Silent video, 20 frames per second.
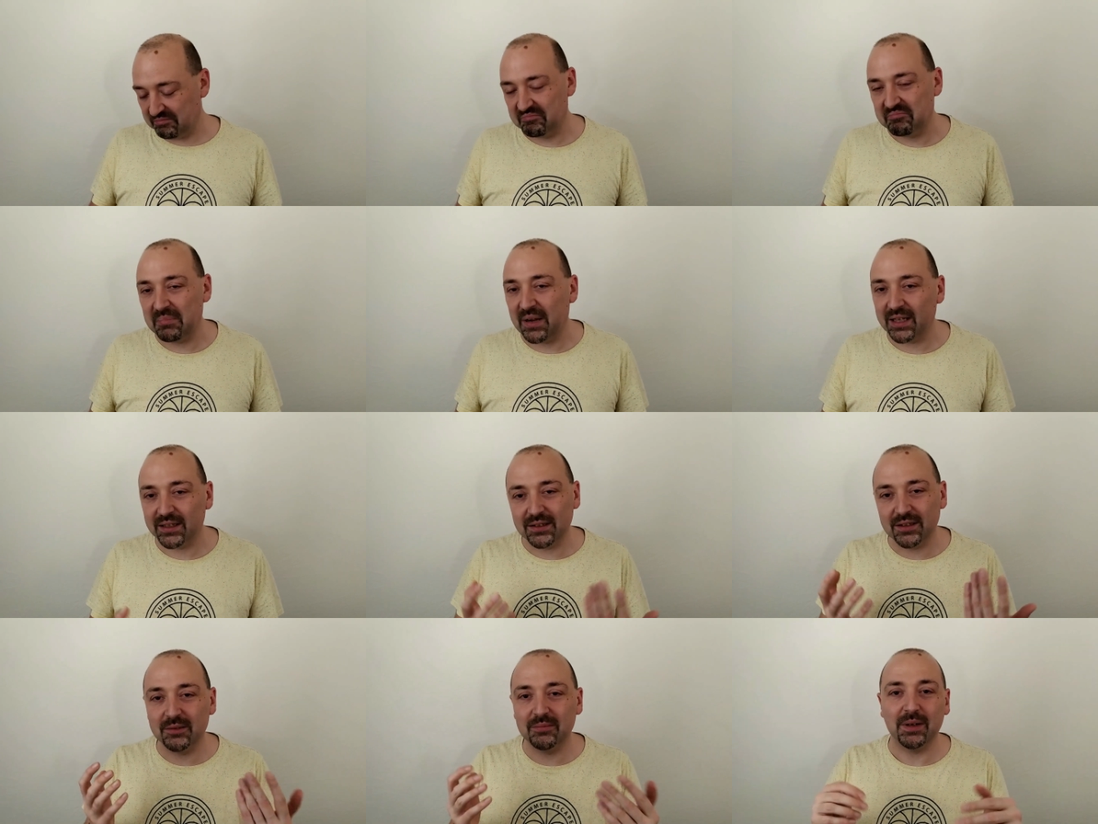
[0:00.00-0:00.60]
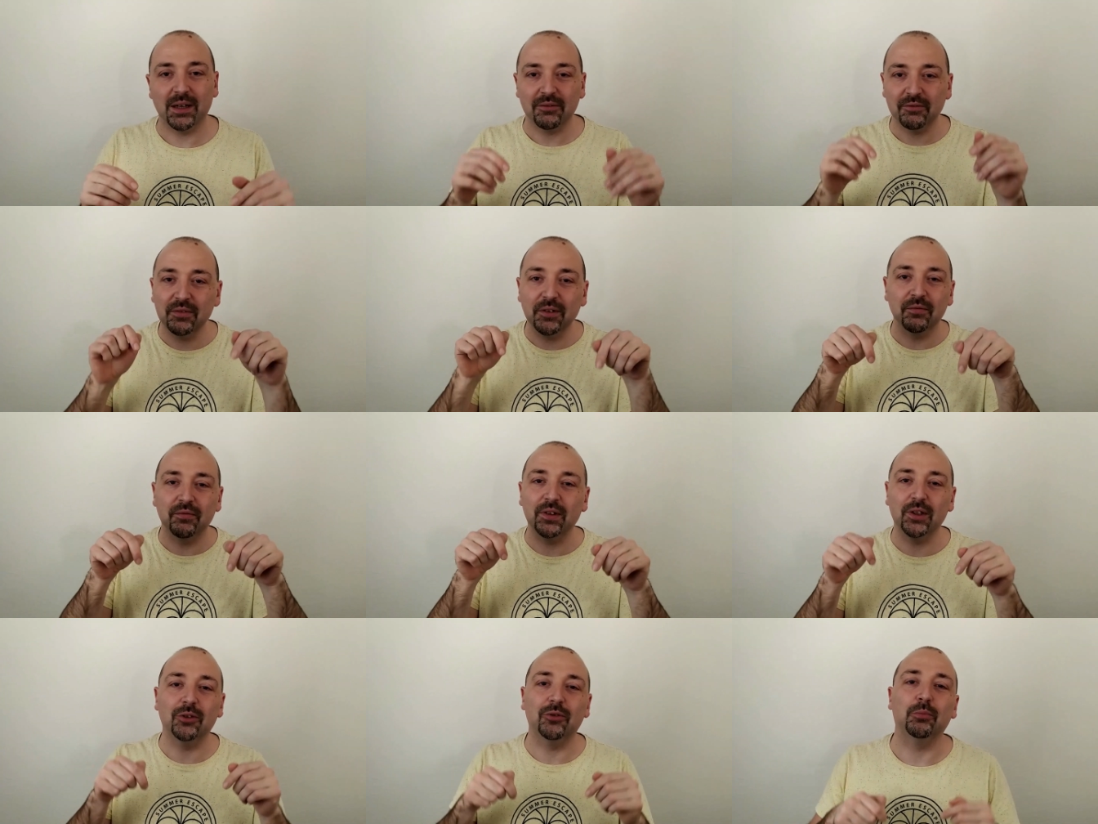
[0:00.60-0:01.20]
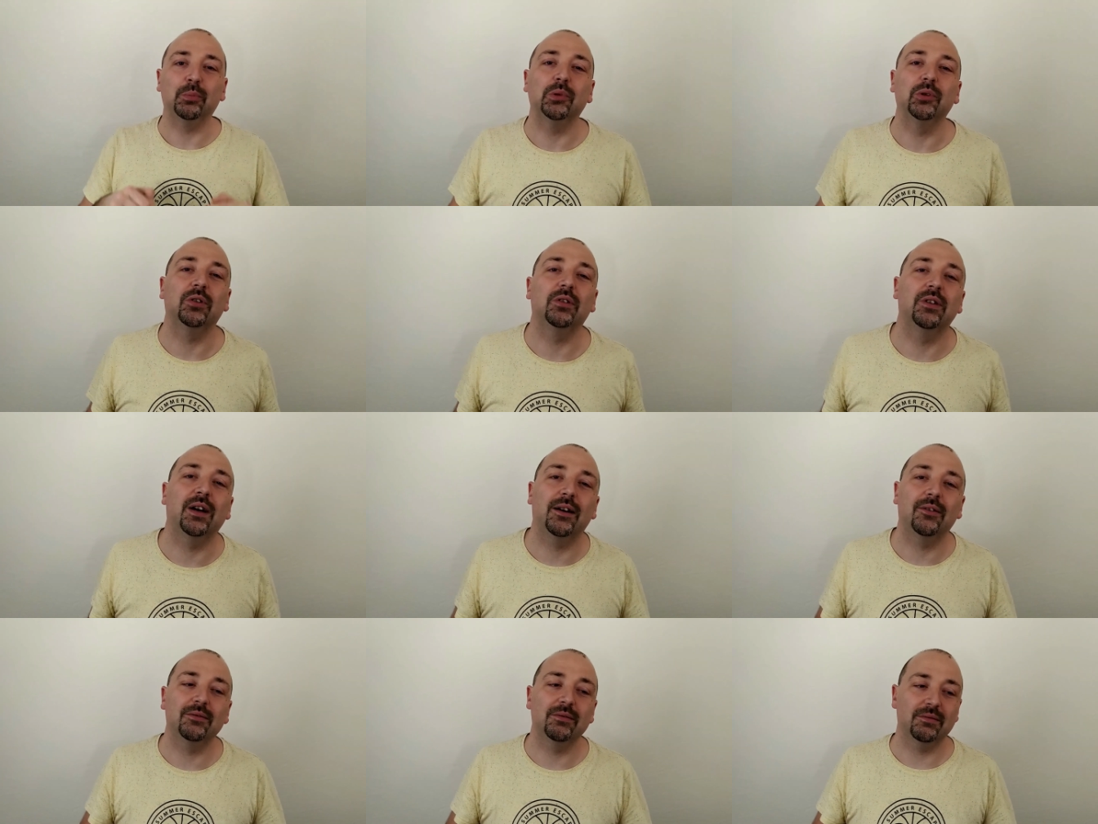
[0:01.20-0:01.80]
message, but feel free to put
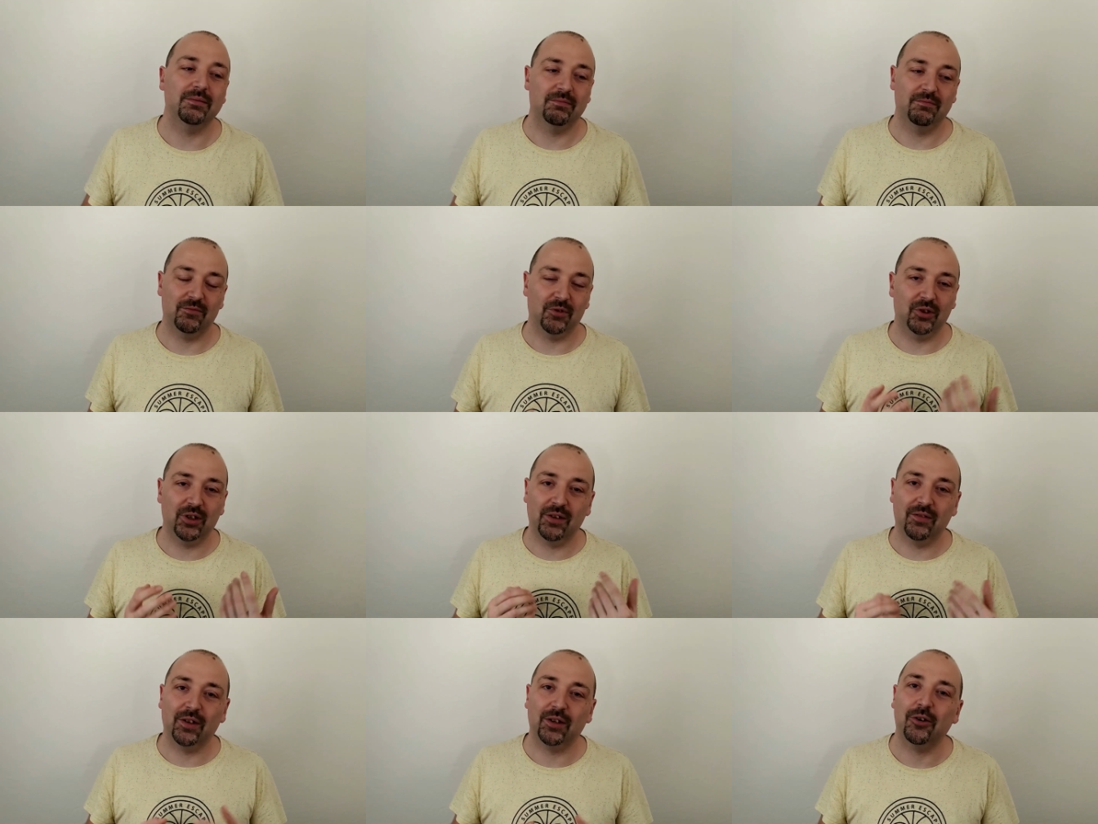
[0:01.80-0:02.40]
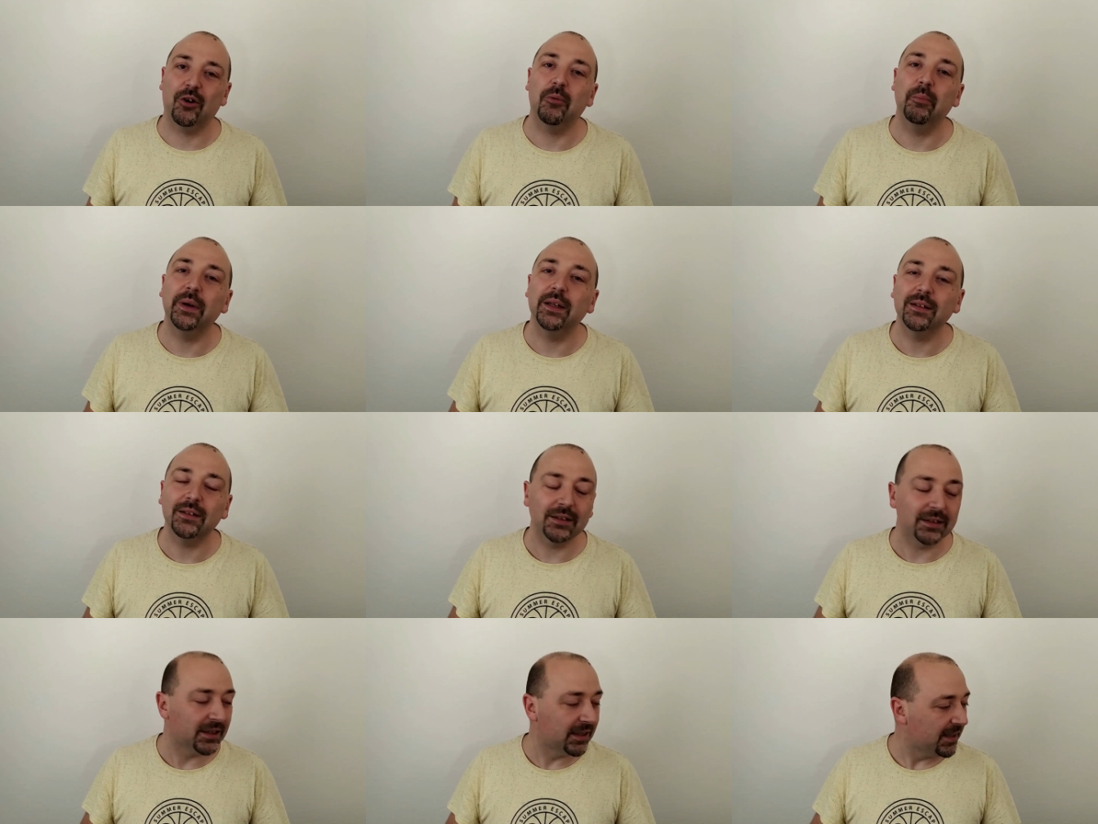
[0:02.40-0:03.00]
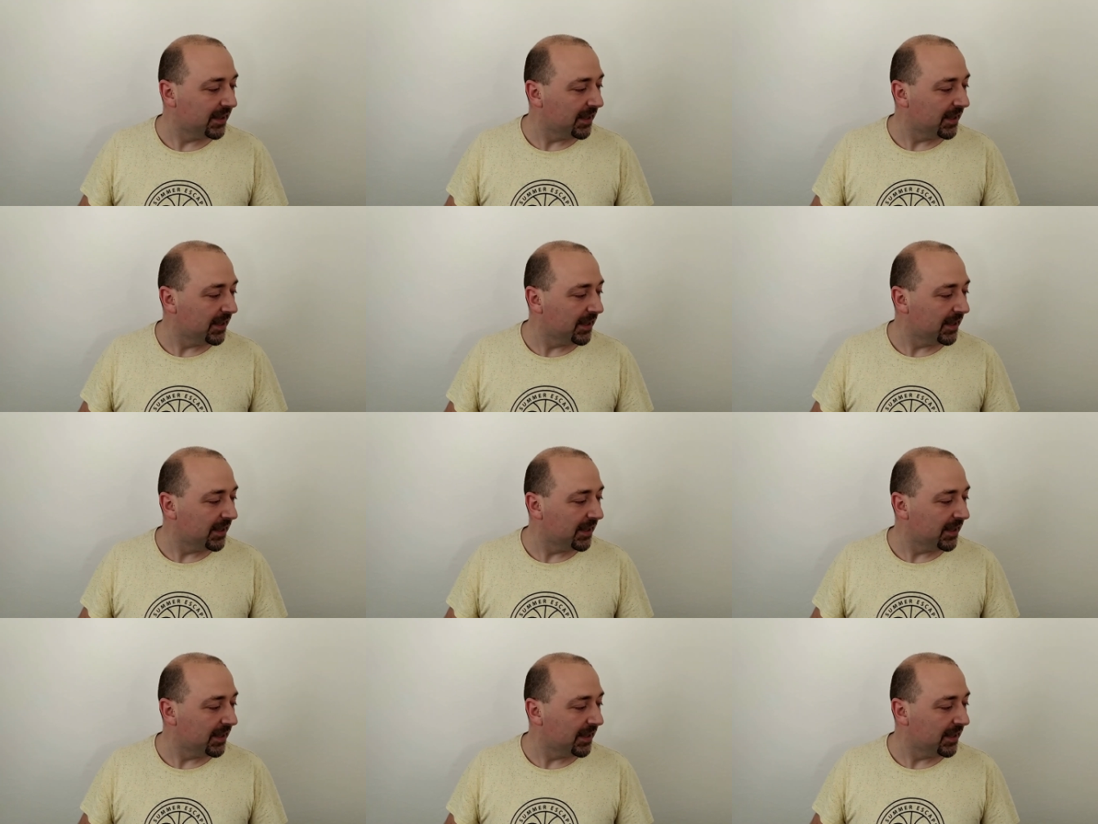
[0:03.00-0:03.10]
down whatever comment.